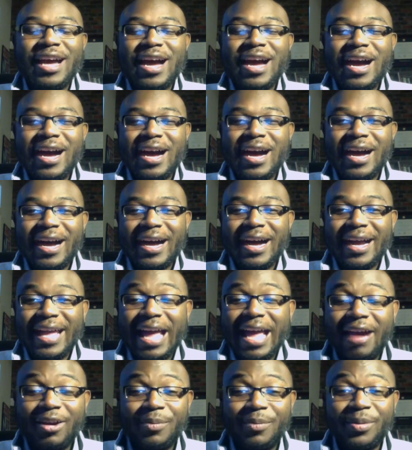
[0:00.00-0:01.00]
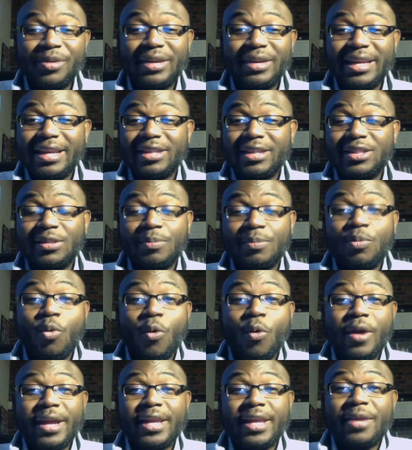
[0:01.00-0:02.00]
uh, accountability and
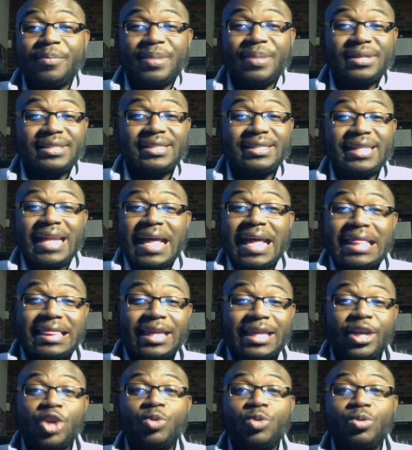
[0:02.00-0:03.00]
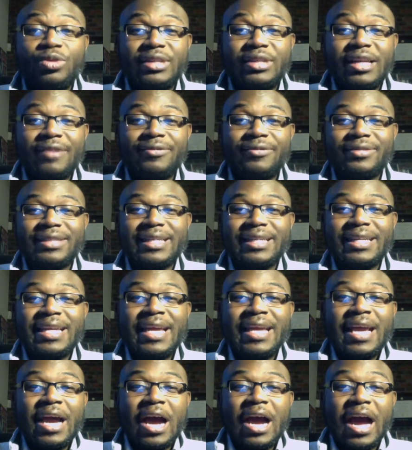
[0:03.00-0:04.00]
support in your business and I think you will definitely,
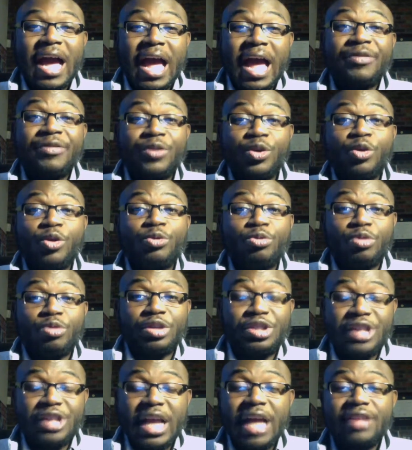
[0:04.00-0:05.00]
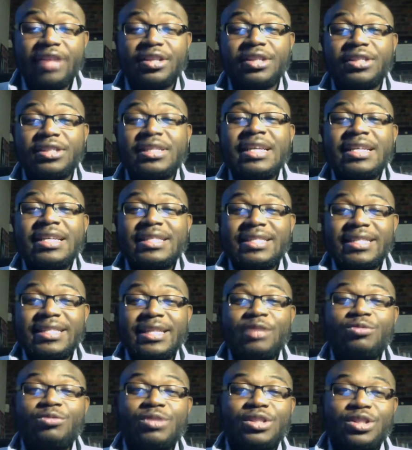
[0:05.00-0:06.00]
uh, after you go through this challenge,
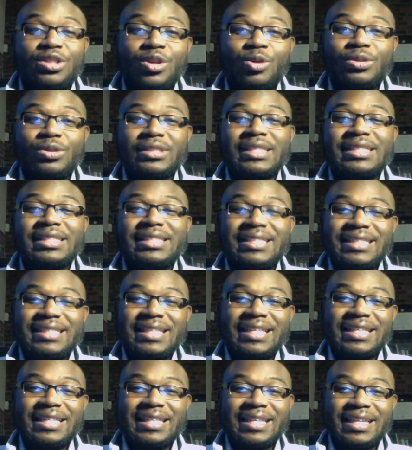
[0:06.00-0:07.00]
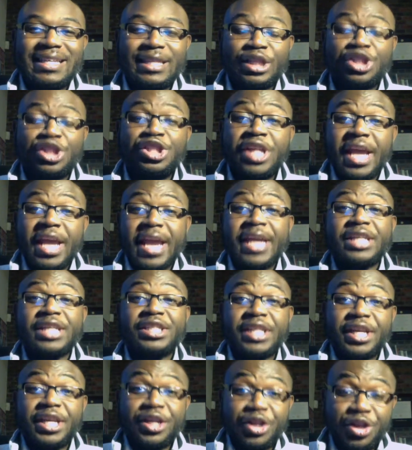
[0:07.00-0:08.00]
see the results and see the, the
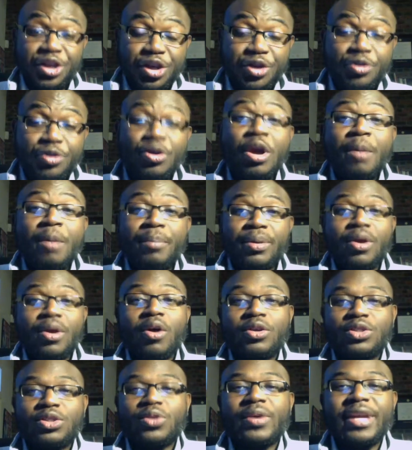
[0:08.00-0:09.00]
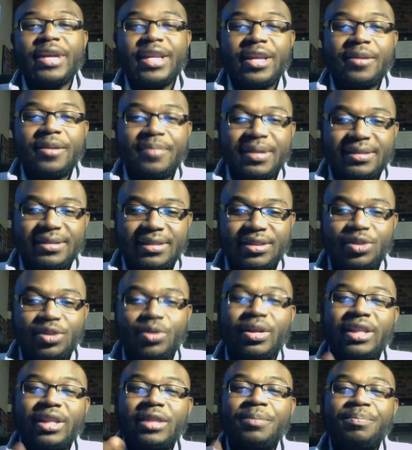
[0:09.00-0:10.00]
change in you, but also in your business.
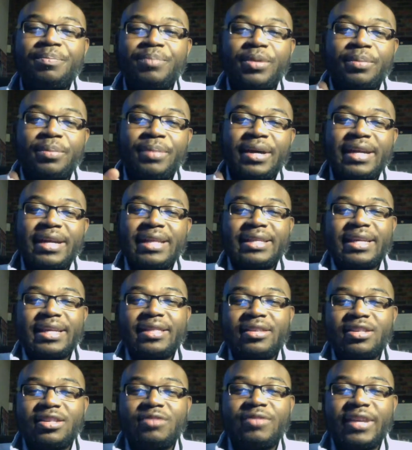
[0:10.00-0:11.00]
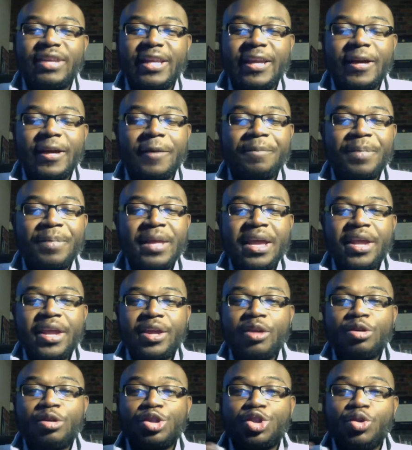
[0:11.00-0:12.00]
So click the button at the end of this video
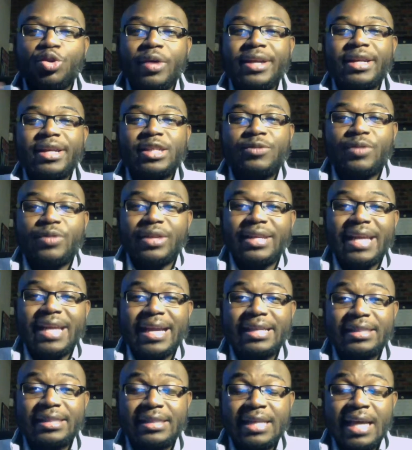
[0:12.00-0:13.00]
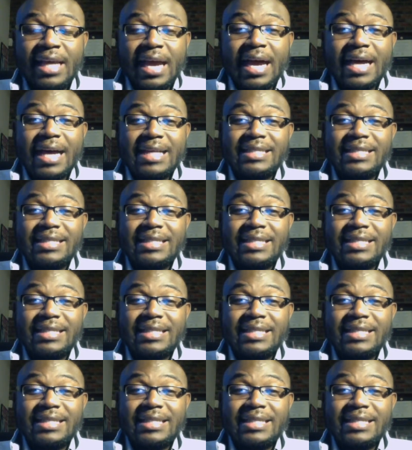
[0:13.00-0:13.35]
you know, join us for the next uh,